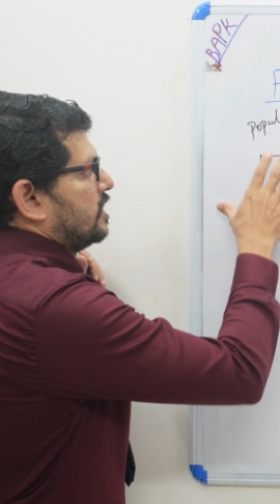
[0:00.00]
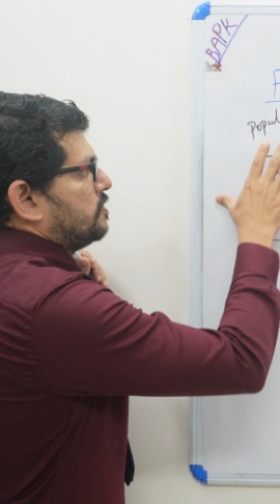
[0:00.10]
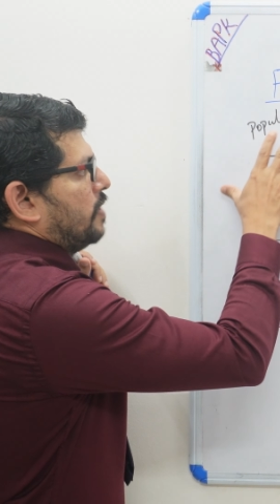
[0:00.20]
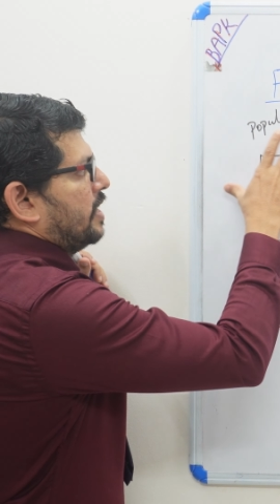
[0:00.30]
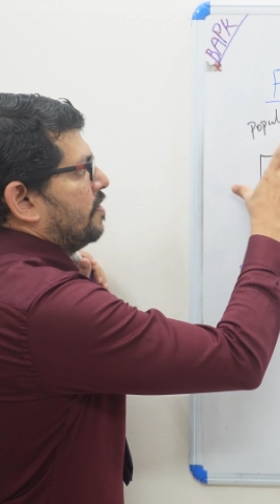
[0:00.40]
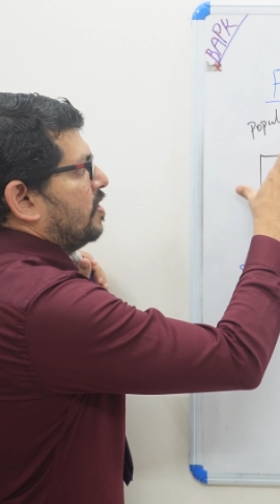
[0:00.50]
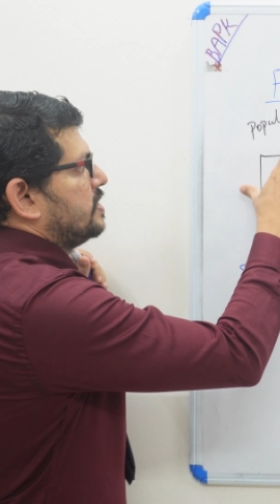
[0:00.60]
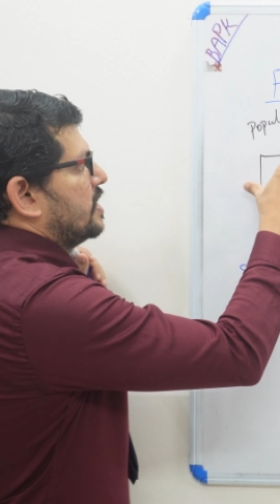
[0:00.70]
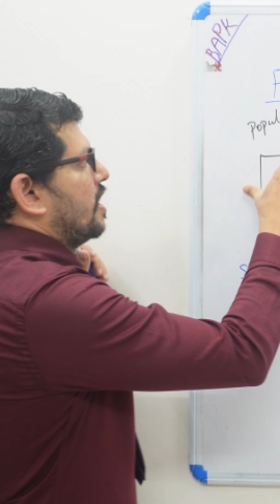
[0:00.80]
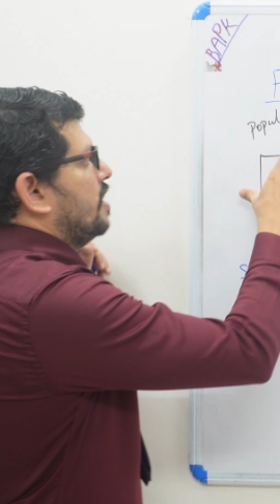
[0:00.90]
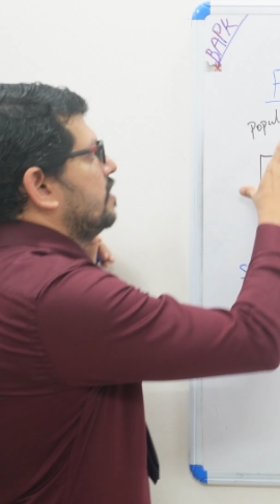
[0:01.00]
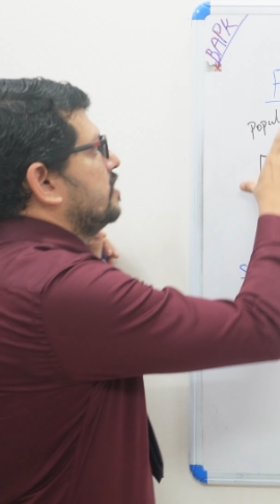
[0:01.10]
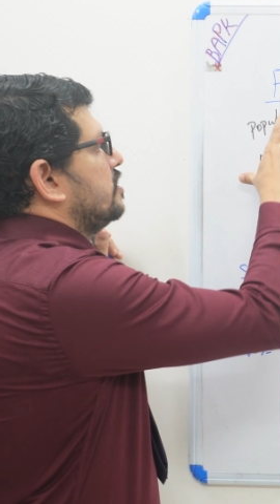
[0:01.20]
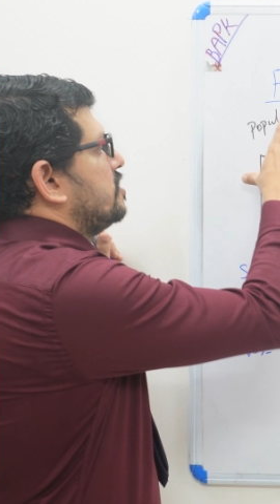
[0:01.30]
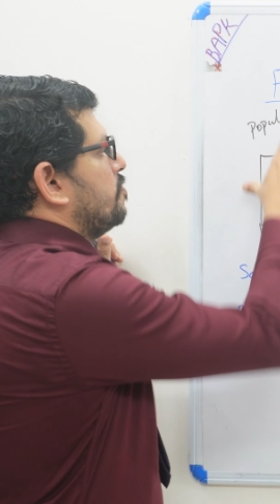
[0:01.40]
explain once again.
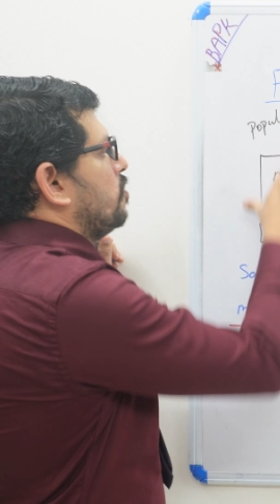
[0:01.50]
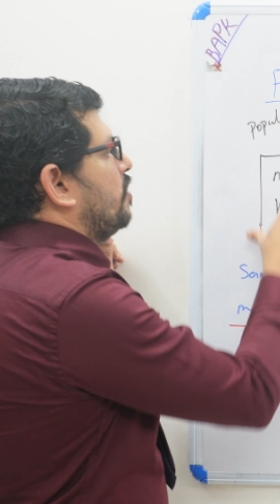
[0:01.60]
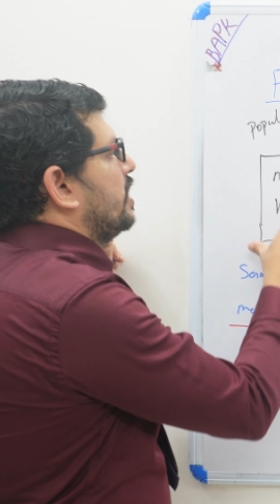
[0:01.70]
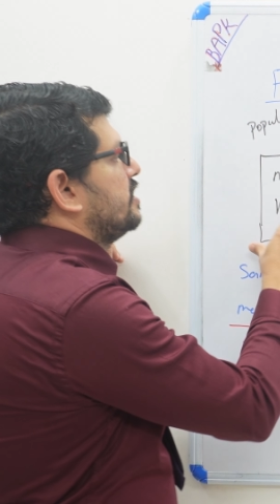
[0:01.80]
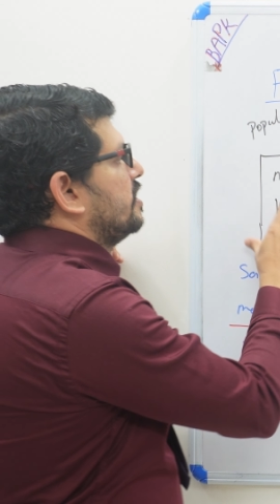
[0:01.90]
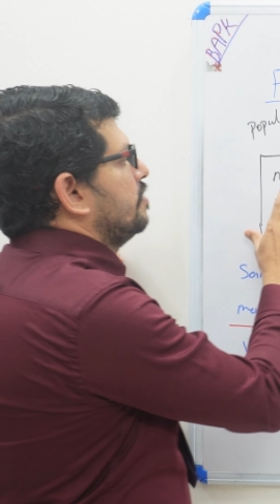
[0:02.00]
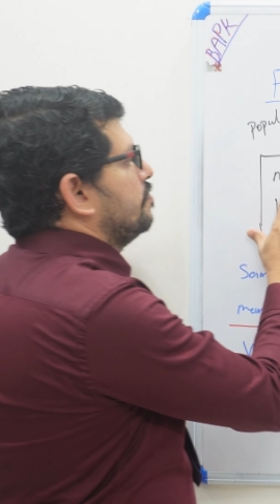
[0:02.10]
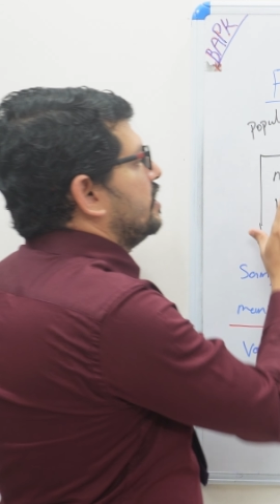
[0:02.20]
This is a population,